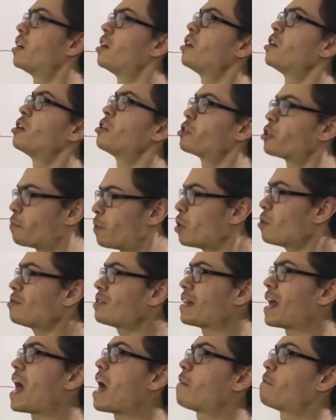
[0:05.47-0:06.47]
Suppose
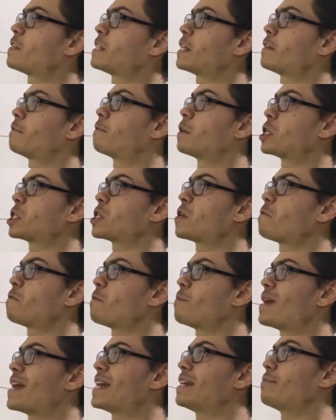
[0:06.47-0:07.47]
f is a function from
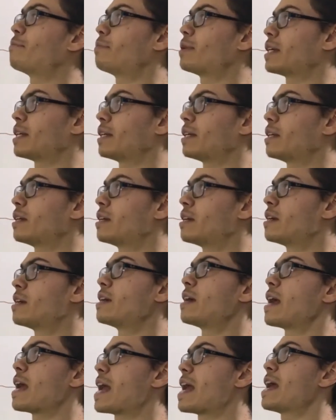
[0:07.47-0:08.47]
a to b,
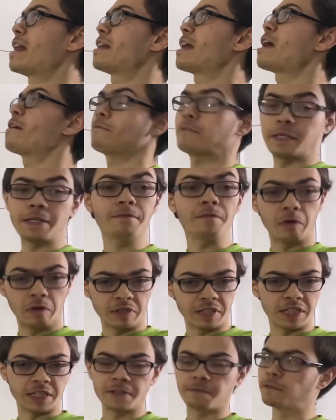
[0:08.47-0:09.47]
and f inverse
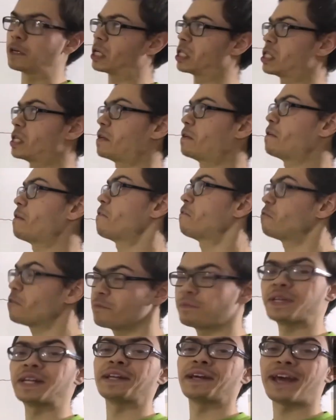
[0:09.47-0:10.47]
is a function from
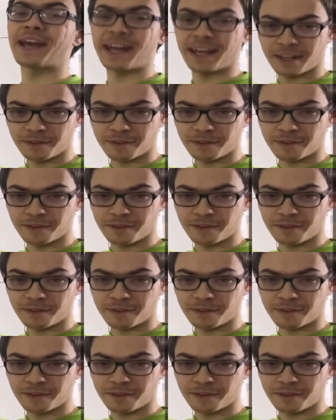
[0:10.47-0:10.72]
b to a.